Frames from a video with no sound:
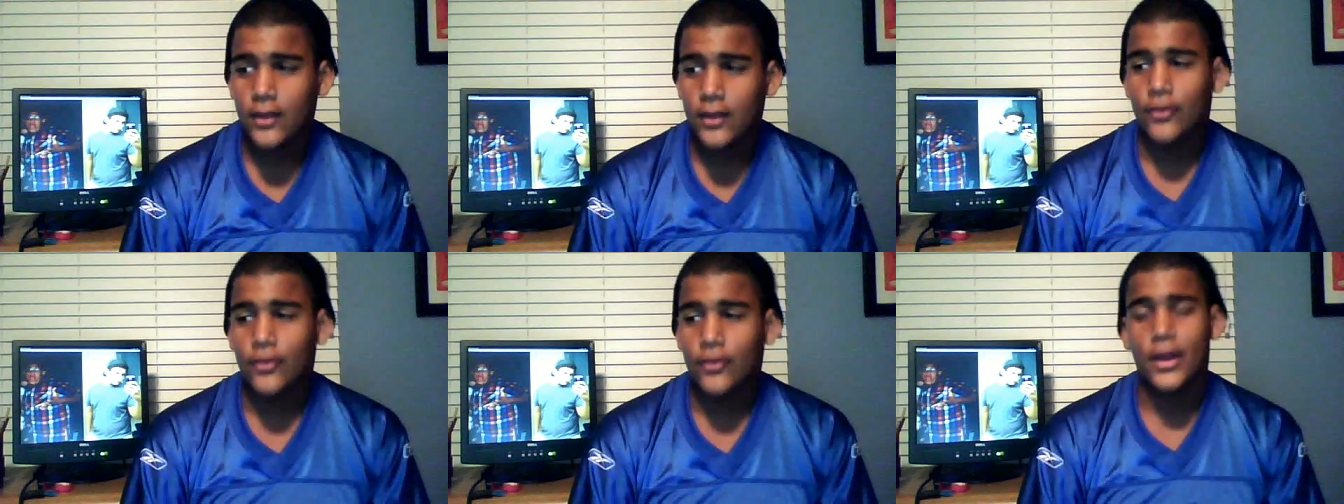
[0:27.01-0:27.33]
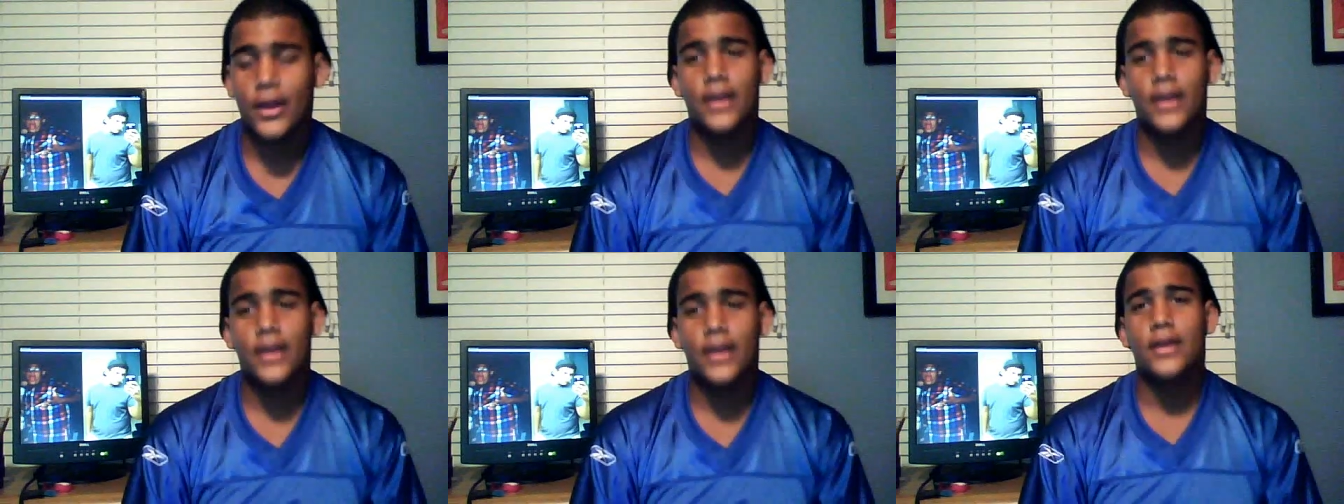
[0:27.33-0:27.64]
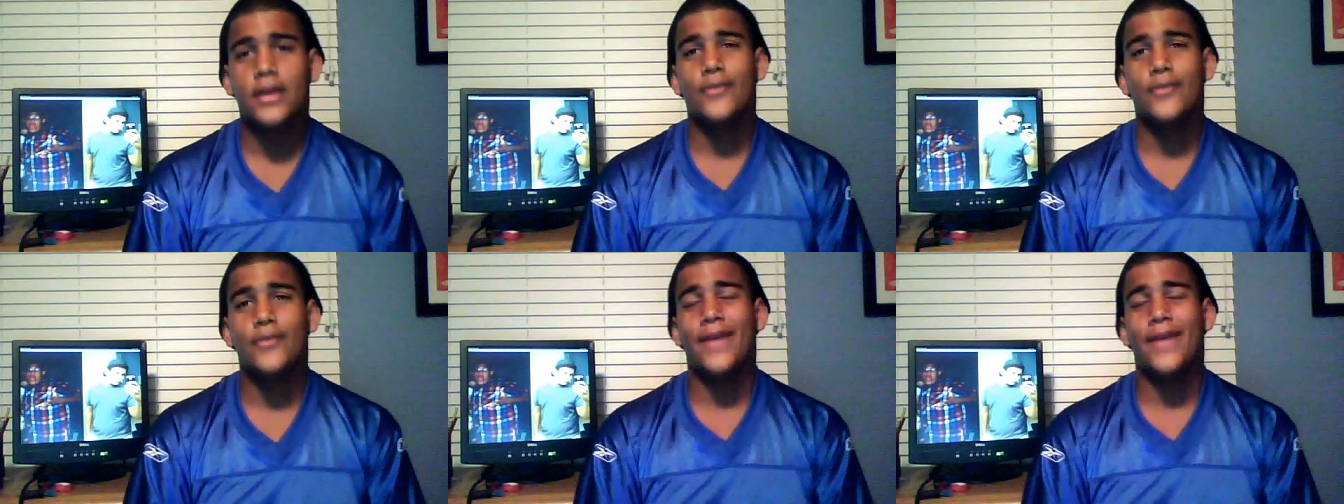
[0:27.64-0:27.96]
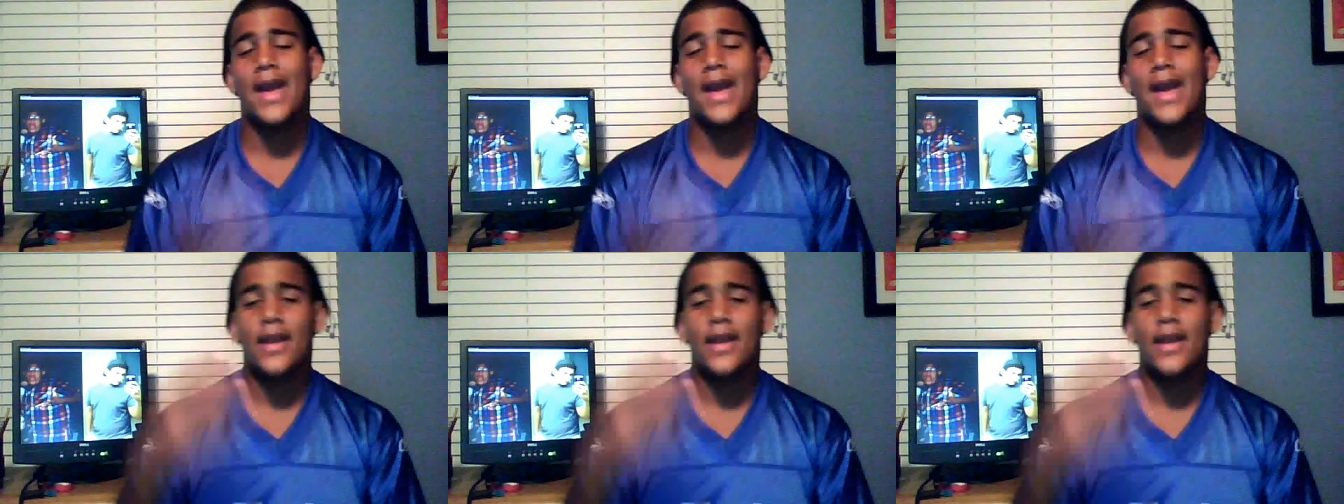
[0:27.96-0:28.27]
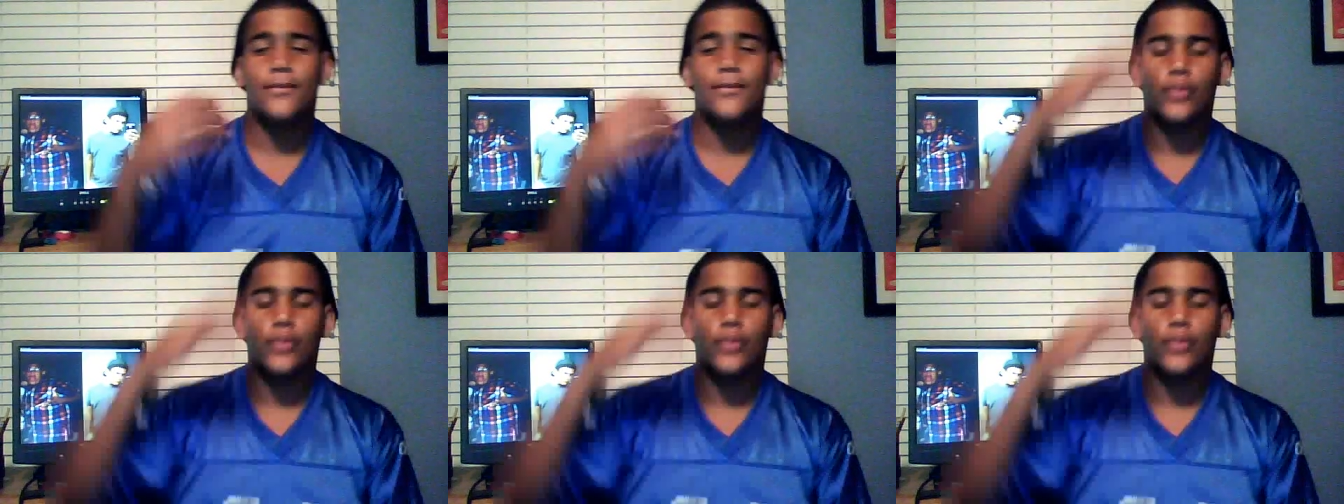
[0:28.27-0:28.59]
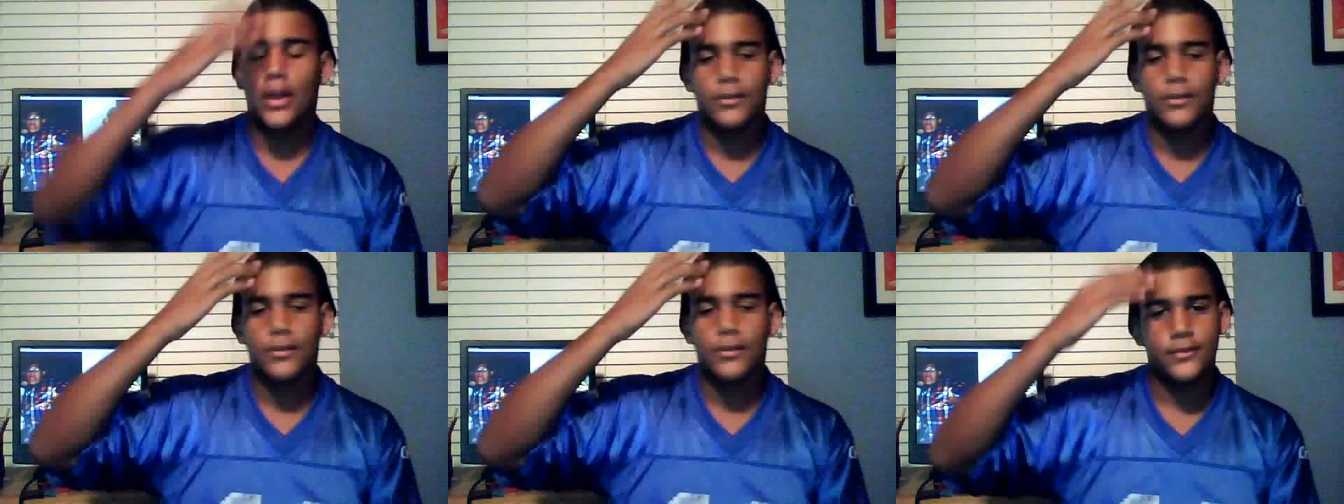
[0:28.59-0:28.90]
Granted, we had
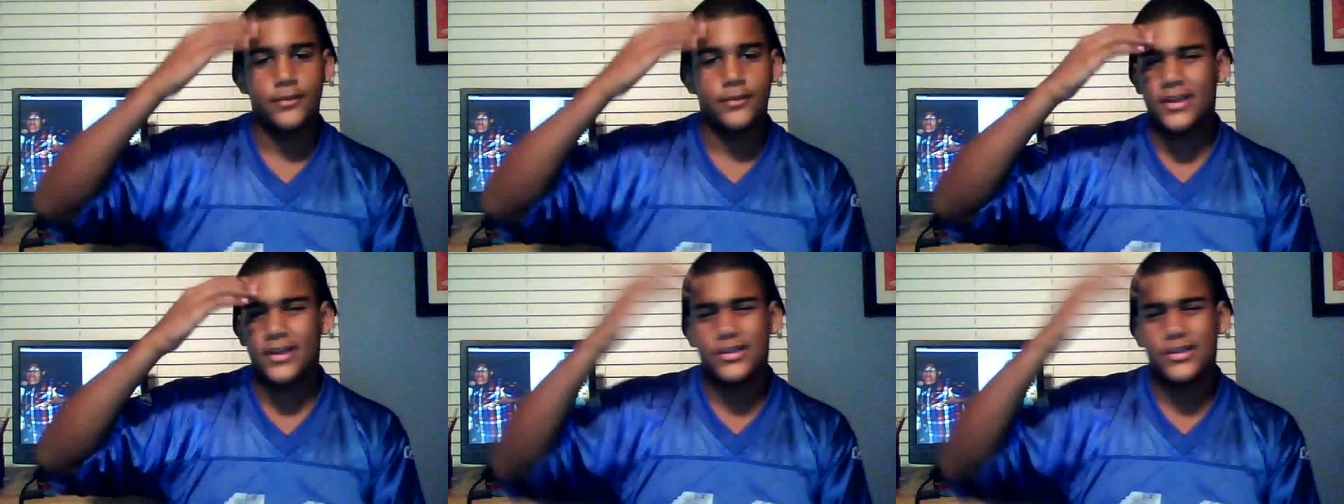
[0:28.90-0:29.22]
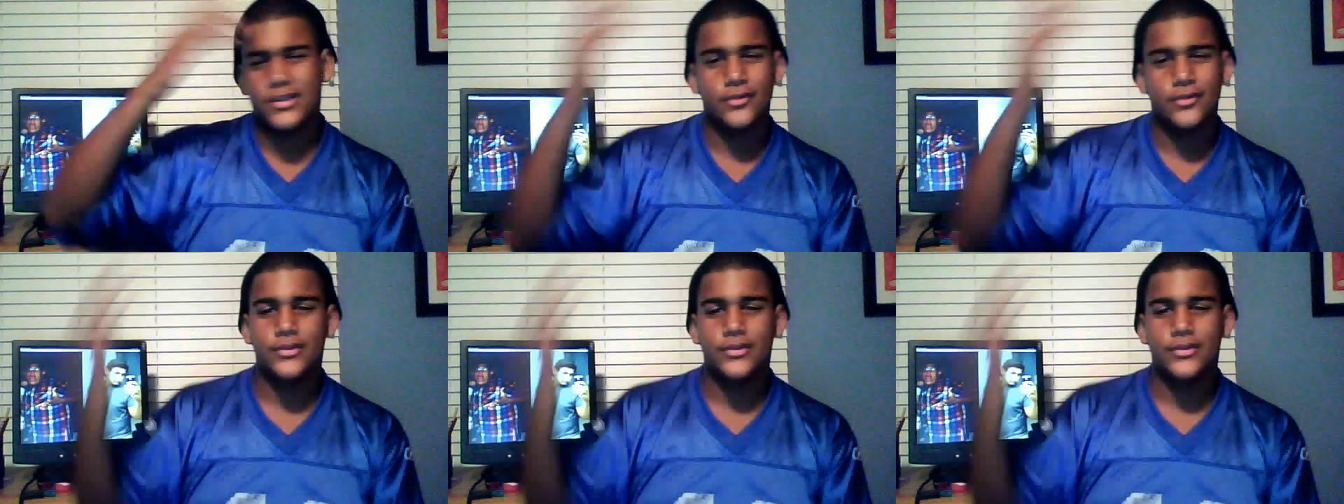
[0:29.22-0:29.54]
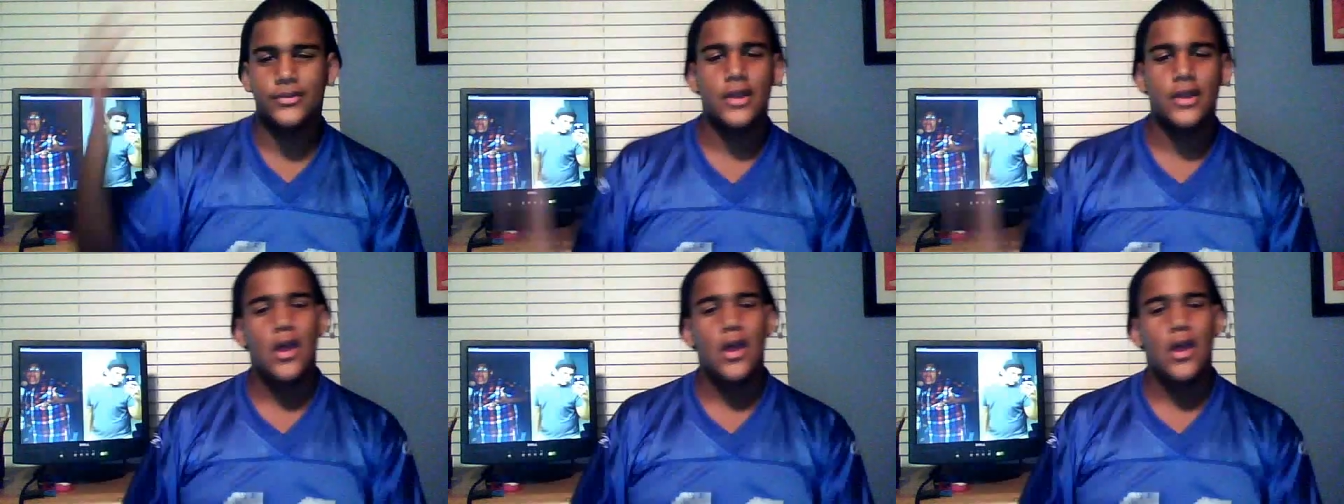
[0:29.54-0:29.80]
issues